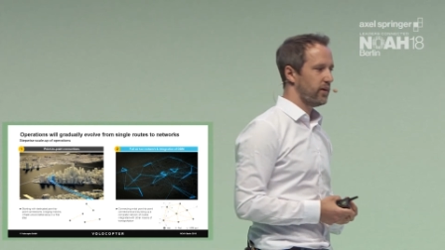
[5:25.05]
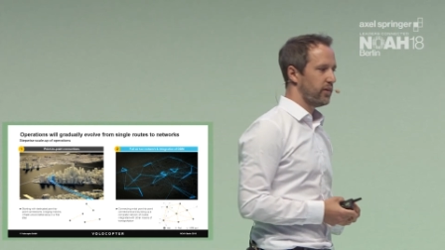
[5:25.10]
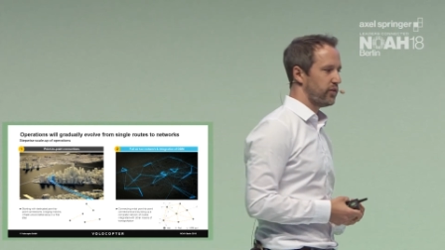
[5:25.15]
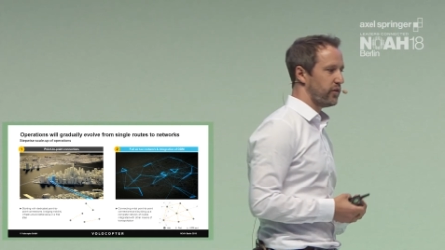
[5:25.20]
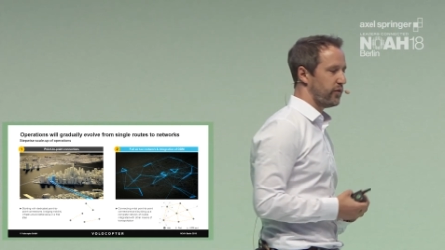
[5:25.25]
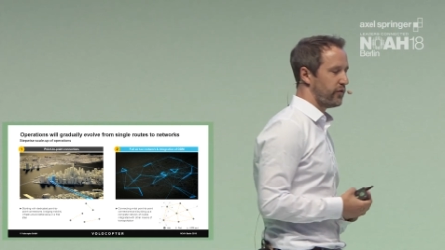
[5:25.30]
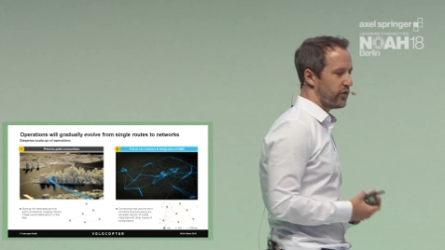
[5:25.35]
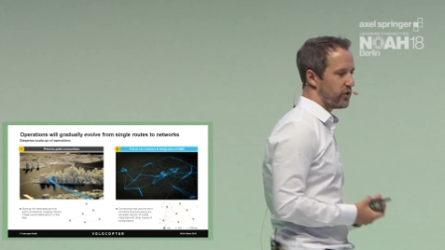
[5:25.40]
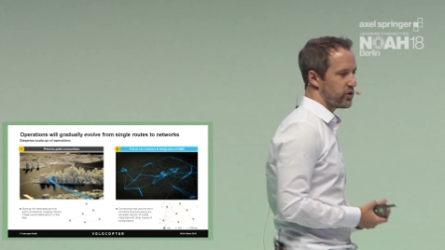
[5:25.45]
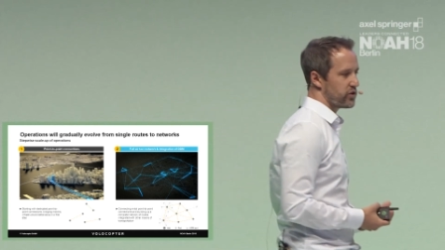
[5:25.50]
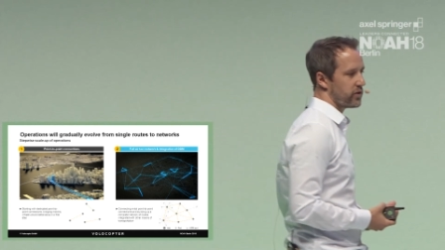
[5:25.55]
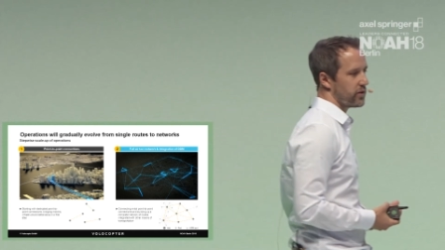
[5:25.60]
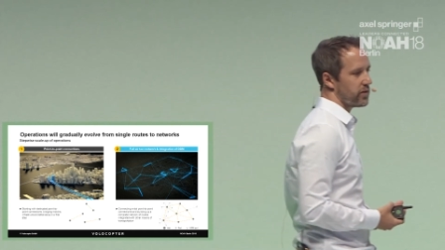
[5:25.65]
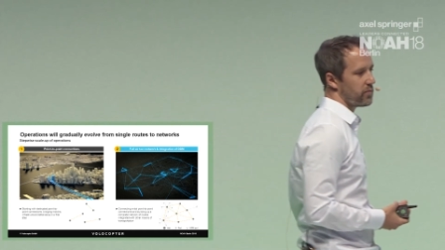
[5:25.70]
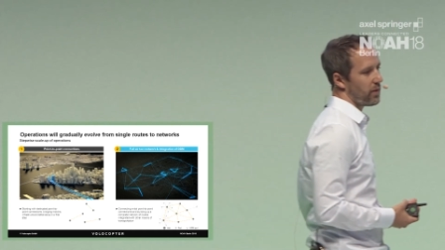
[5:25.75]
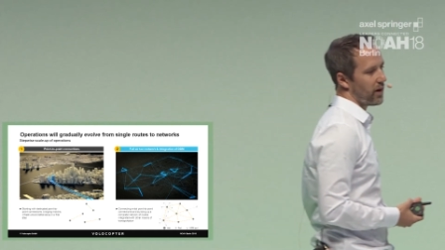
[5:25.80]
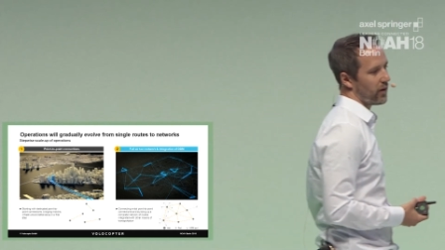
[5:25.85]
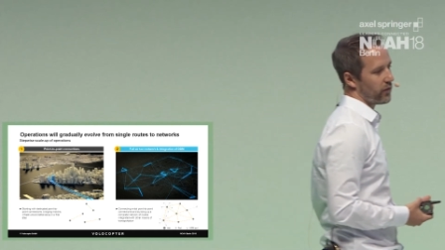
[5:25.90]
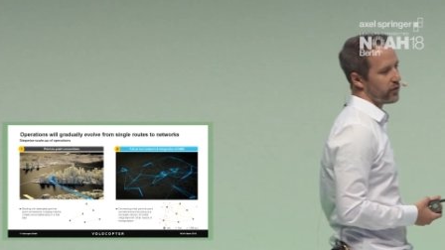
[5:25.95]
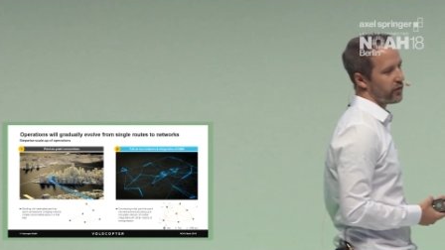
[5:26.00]
sufficient
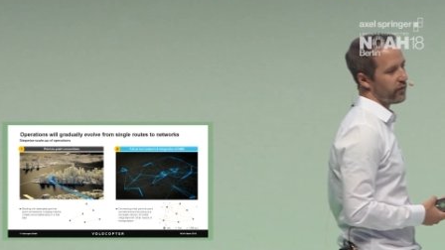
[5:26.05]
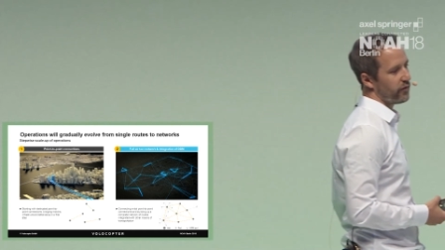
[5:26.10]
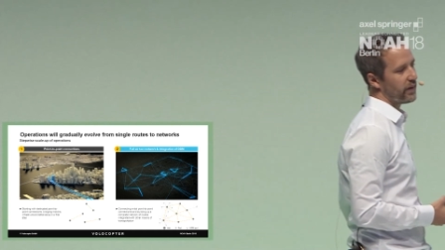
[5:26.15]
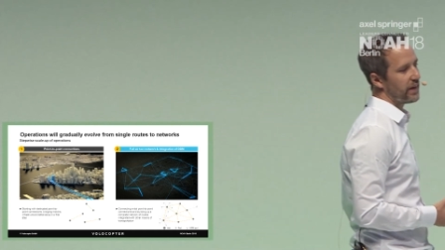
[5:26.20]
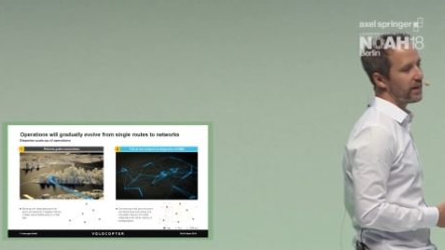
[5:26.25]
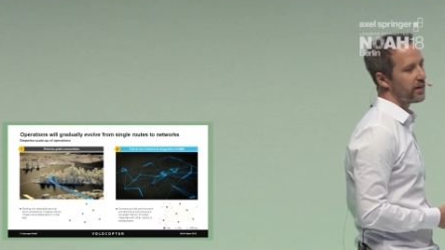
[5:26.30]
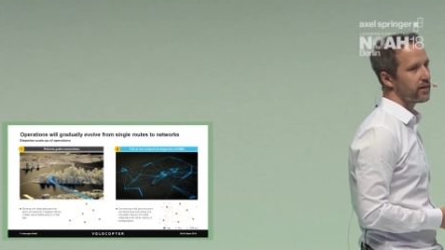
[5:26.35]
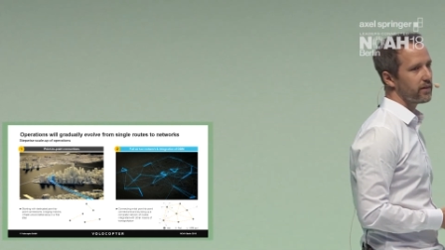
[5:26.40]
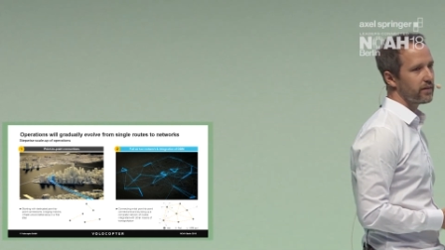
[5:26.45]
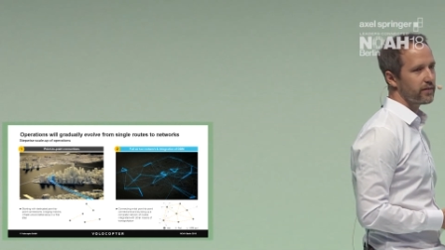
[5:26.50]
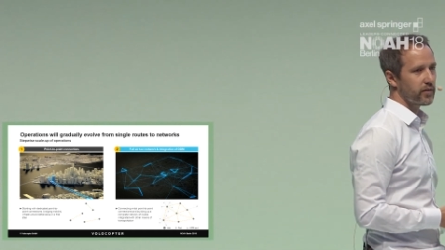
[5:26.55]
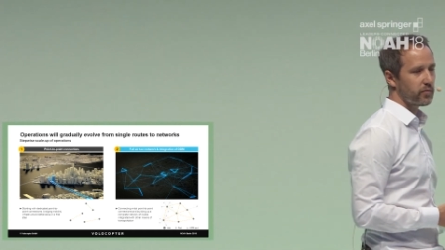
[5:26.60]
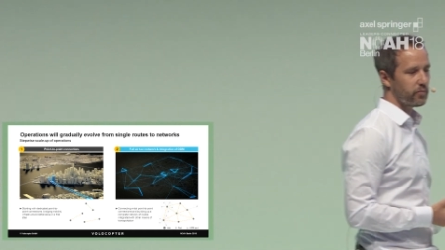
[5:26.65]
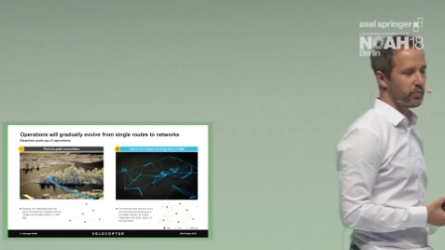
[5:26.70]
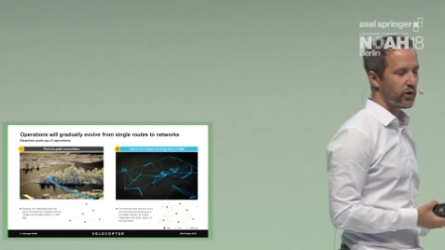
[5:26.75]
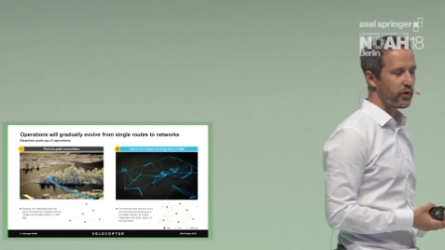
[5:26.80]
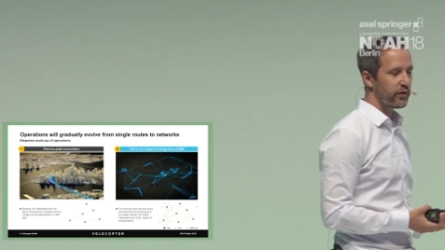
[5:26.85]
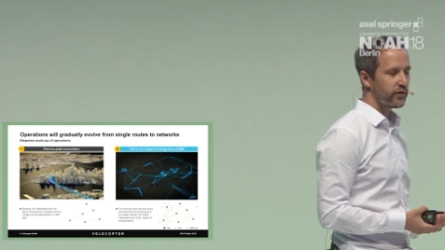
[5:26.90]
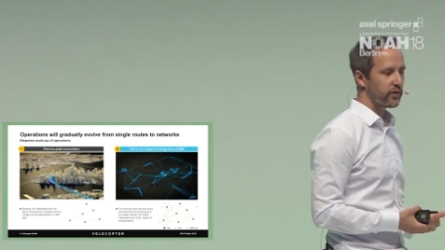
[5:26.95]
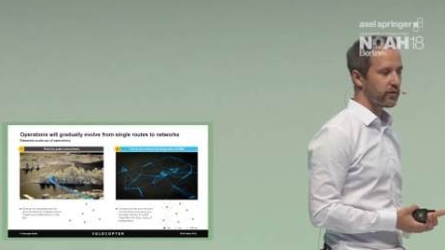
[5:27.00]
amounts of vehicles and
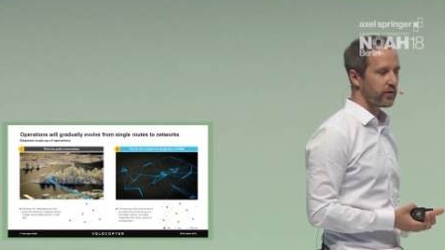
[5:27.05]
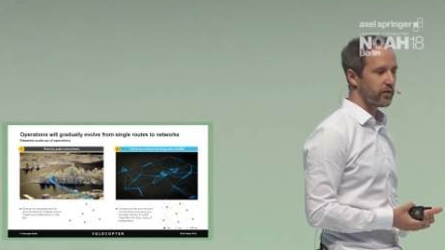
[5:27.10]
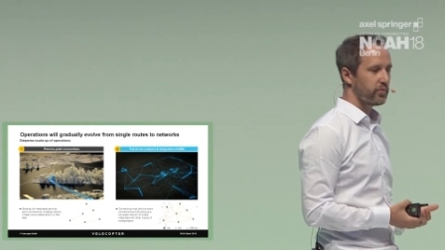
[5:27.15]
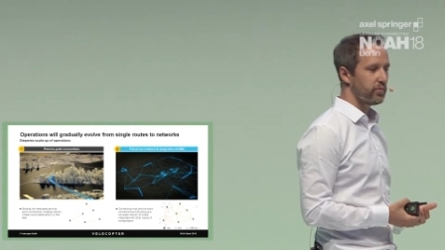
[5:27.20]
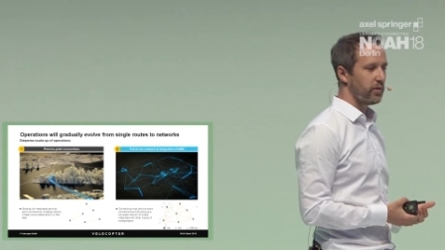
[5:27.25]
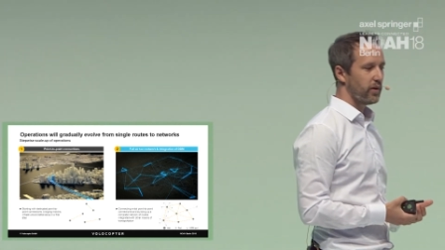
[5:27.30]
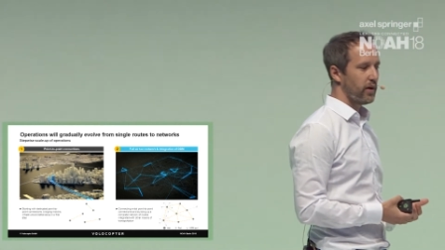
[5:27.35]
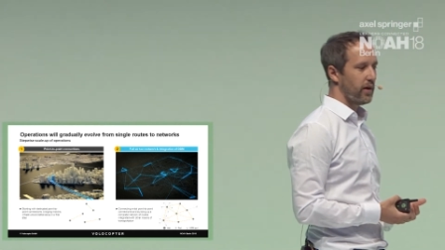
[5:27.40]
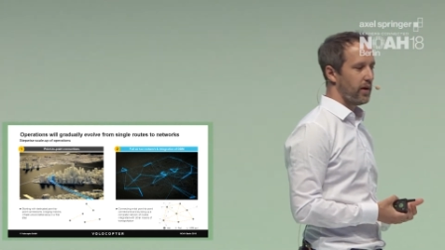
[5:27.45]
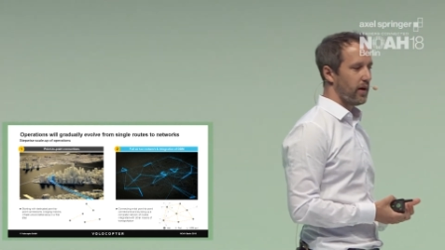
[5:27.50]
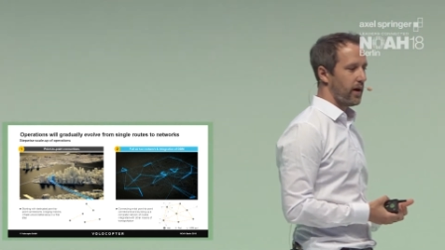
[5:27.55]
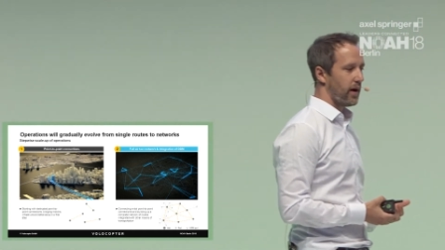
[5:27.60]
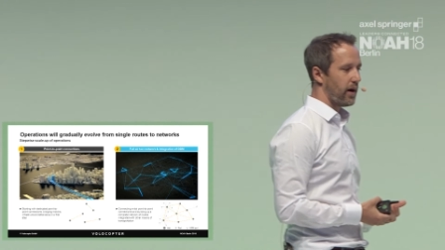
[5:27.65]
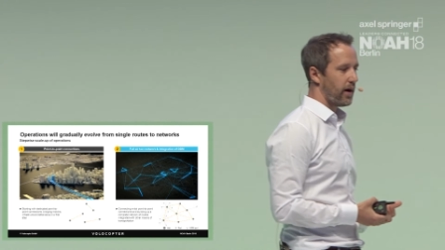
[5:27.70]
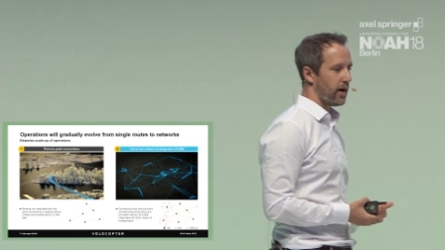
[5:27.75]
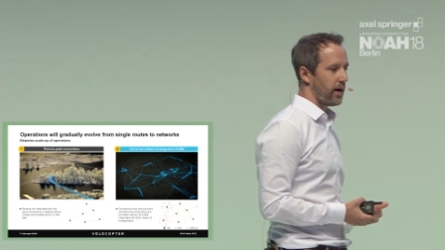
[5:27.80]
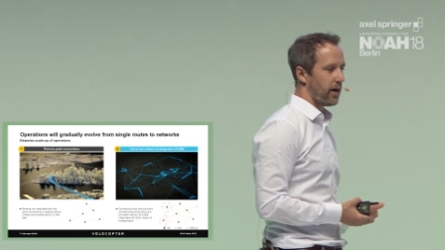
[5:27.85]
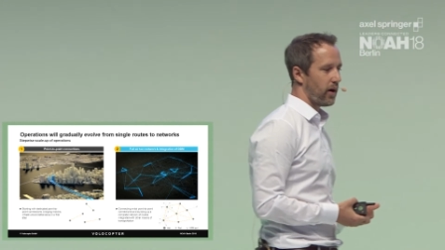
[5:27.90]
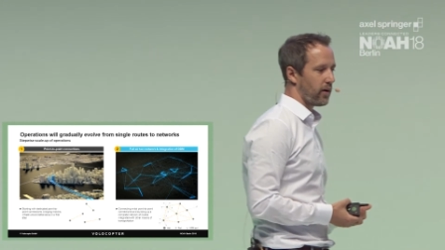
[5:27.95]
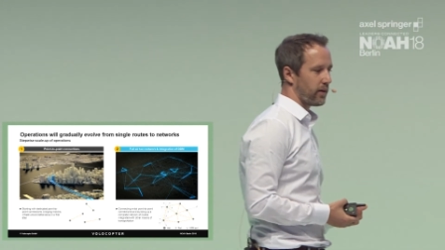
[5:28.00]
persons
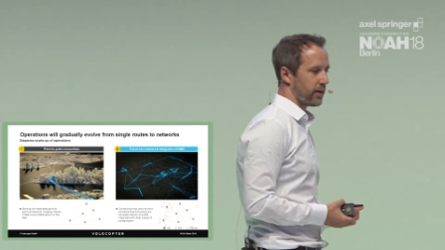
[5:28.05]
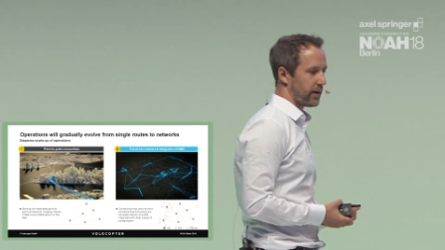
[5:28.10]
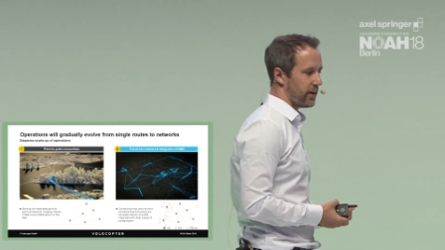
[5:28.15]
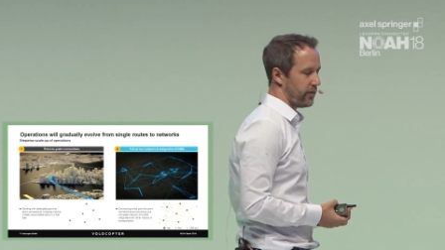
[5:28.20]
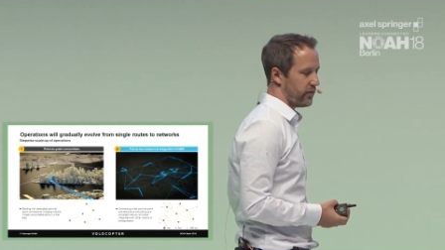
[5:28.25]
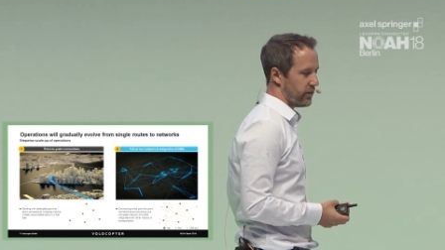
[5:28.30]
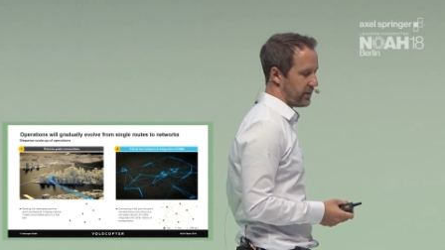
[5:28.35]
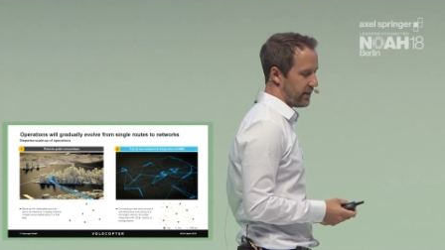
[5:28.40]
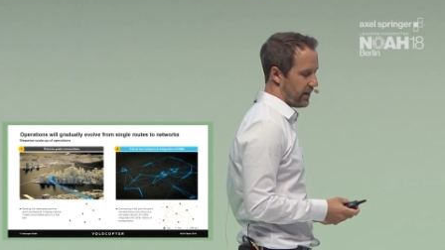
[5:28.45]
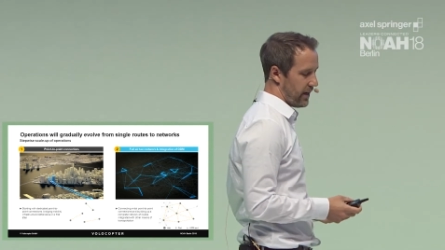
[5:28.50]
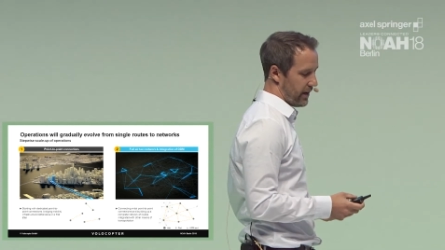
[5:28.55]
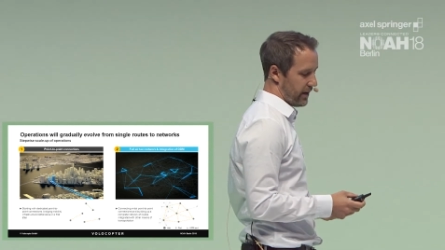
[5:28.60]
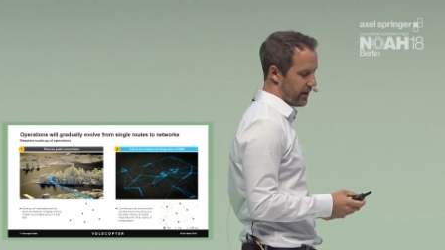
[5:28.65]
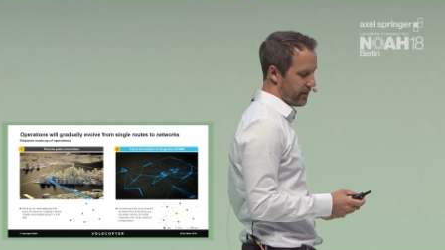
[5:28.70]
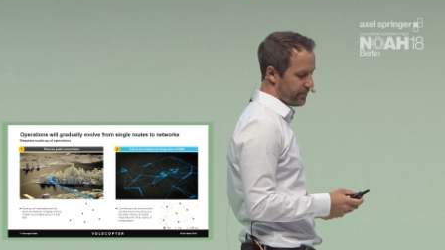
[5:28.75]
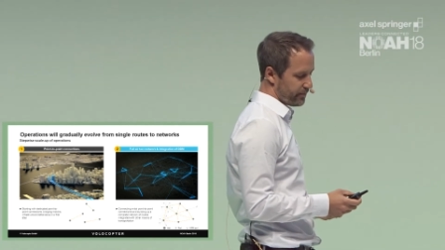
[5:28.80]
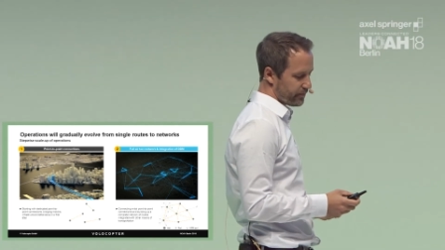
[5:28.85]
uh, on a given day?